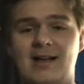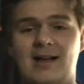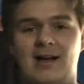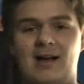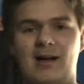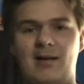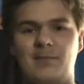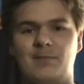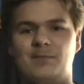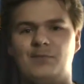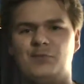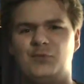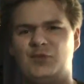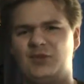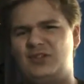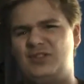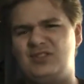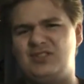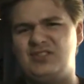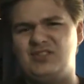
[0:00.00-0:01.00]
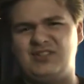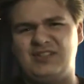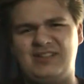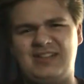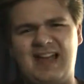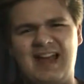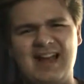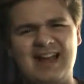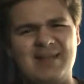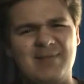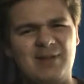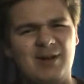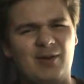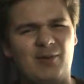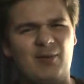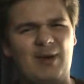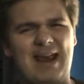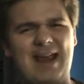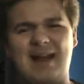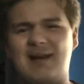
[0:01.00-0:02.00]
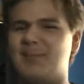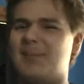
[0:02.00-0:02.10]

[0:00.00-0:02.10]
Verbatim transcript: Um, and just a tiny bit of rain.